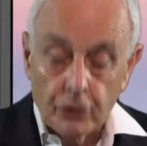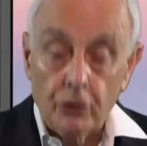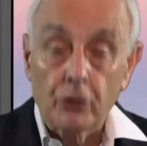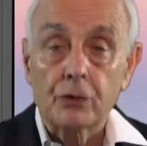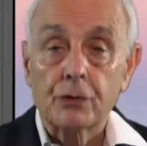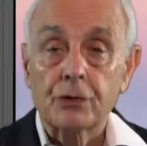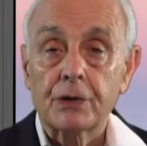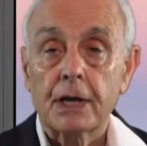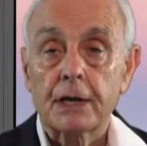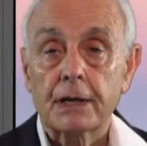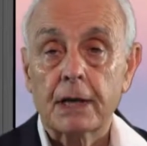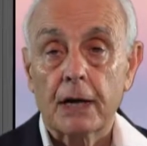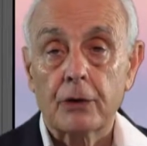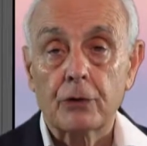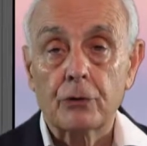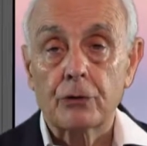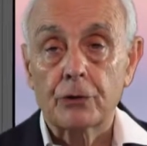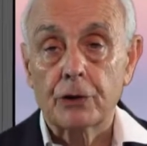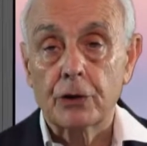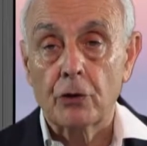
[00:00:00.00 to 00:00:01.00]
those that are
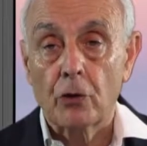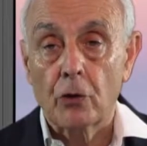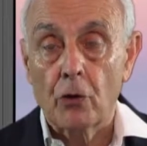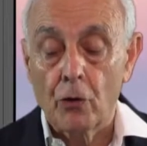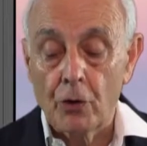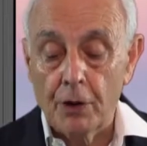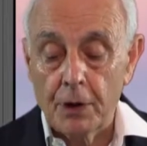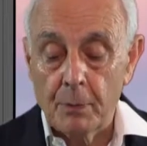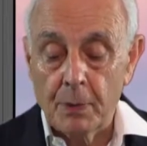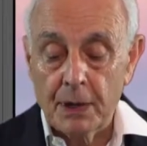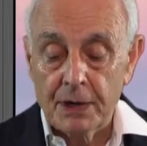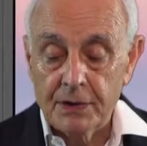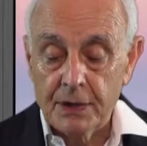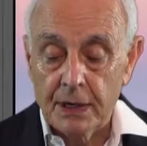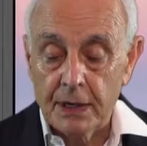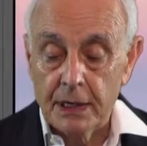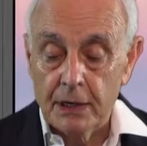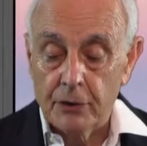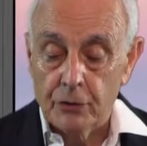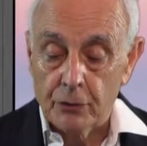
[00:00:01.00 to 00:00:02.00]
using only
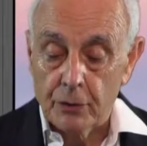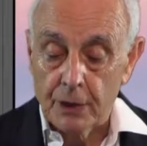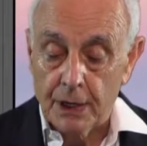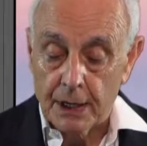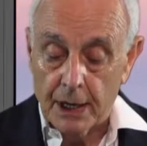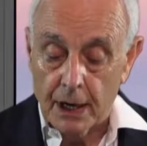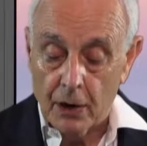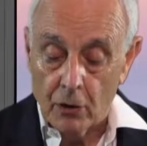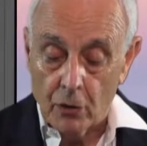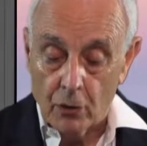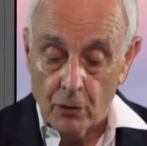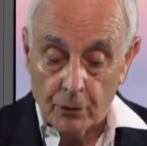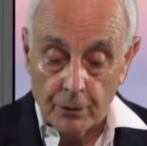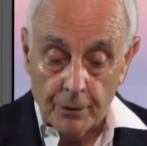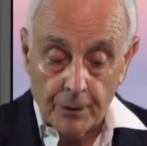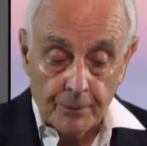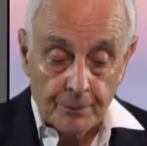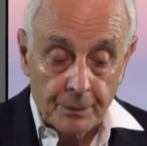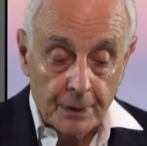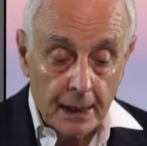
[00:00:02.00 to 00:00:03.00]
basal insulin alone.
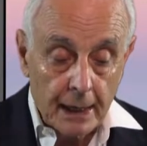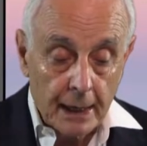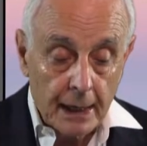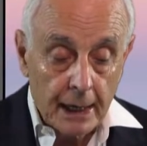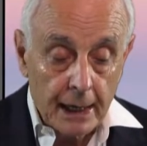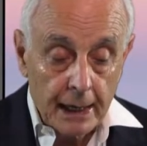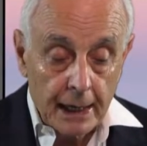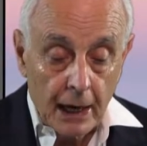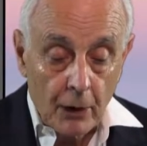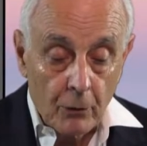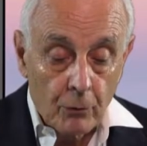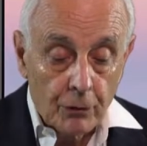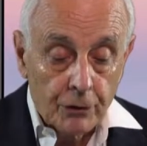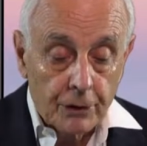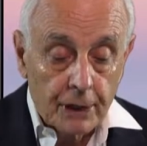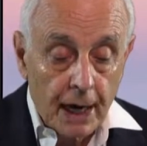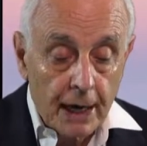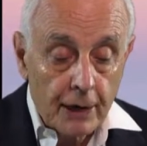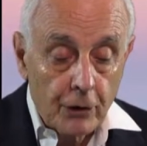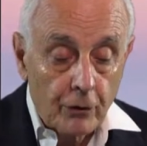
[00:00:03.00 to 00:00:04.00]
Now,
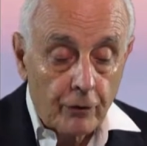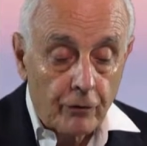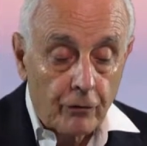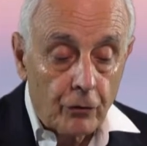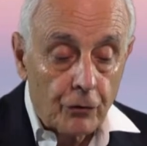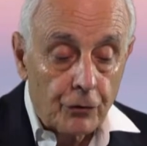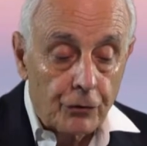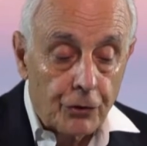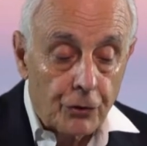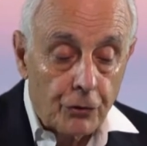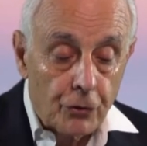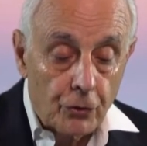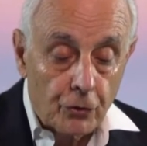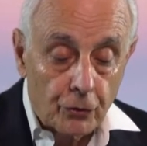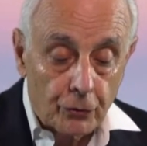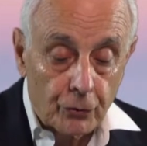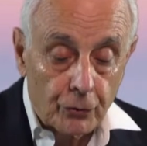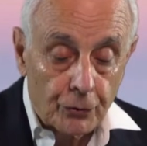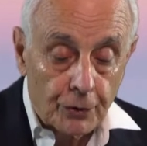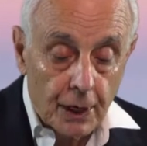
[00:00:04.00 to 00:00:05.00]
what kind of control
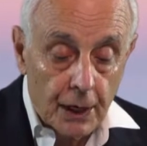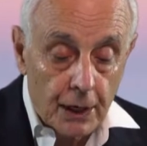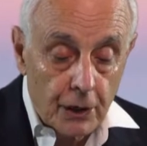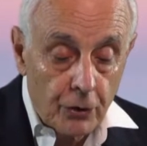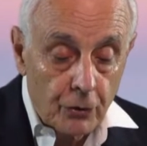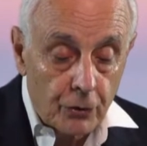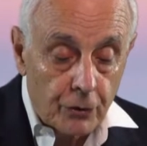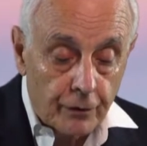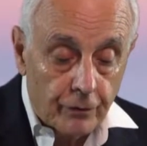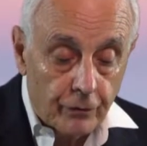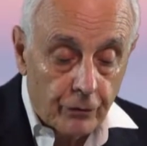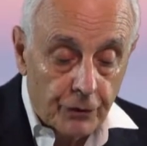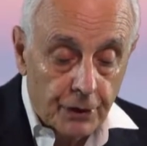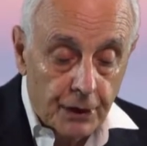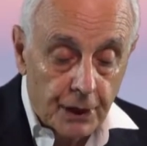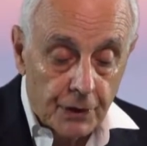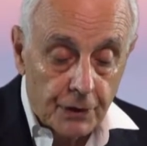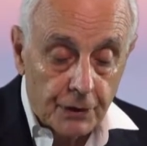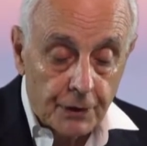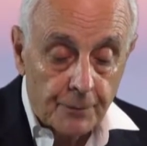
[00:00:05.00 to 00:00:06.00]
do they use for
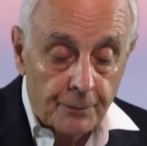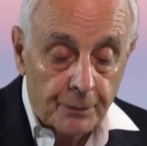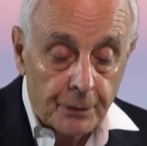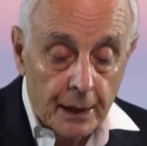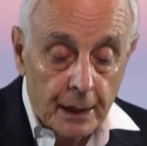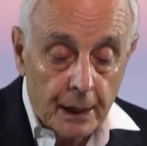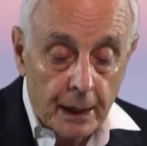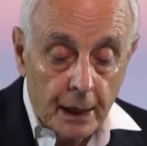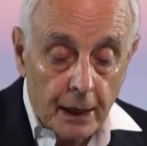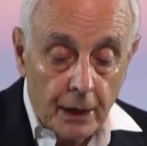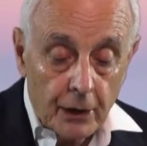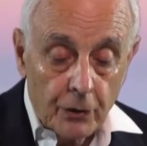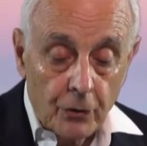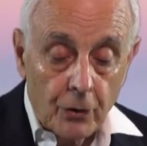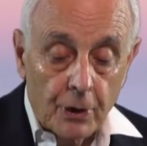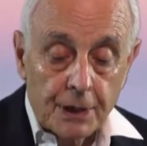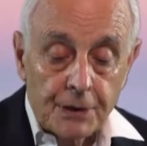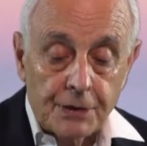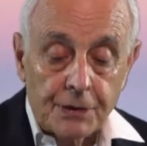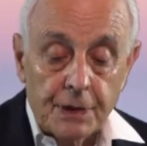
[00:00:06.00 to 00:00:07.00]
this?
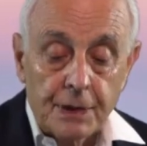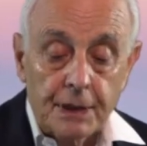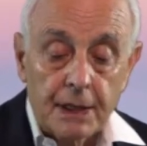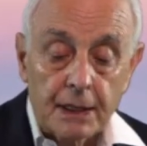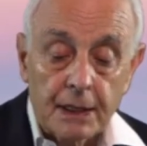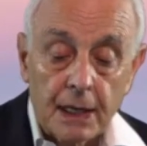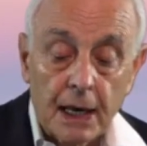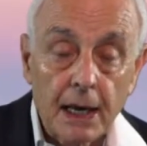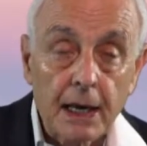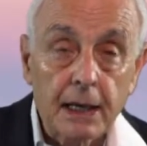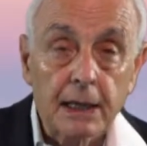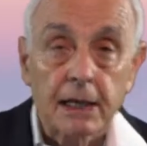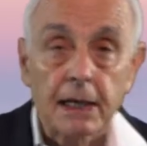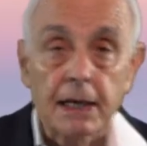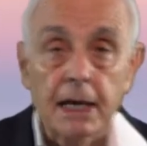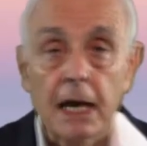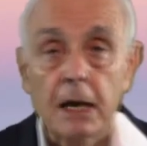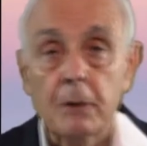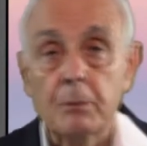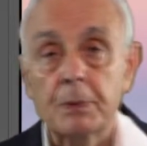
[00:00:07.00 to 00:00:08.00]
You can see that
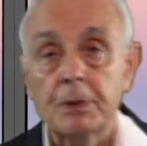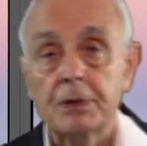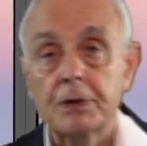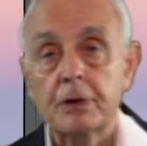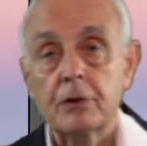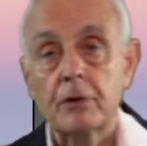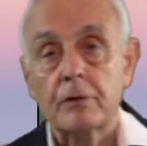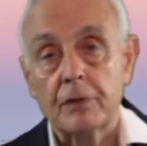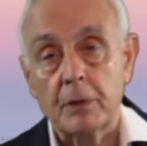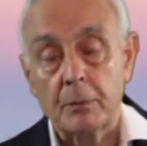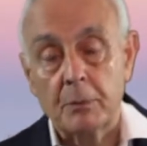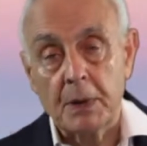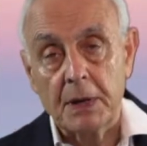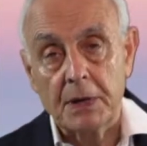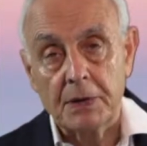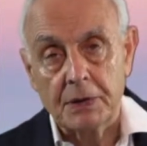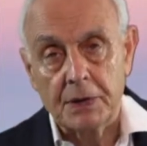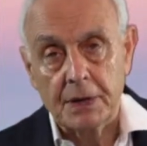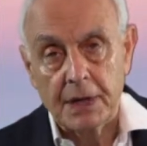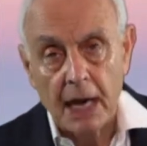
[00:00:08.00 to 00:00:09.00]
89% of the
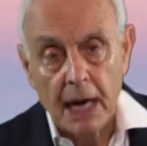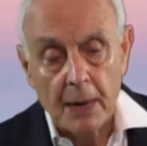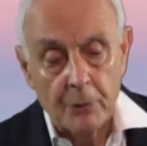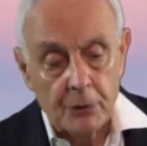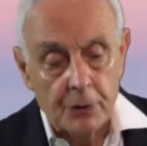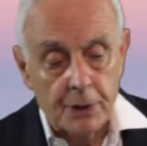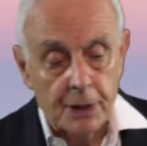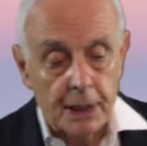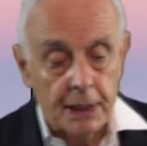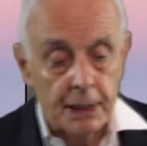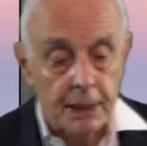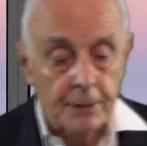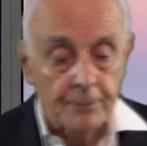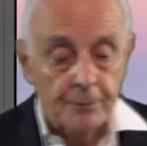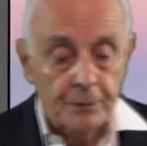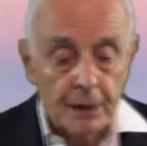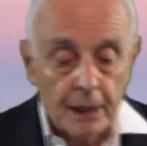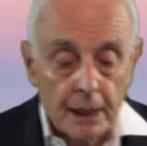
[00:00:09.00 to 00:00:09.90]
patients have already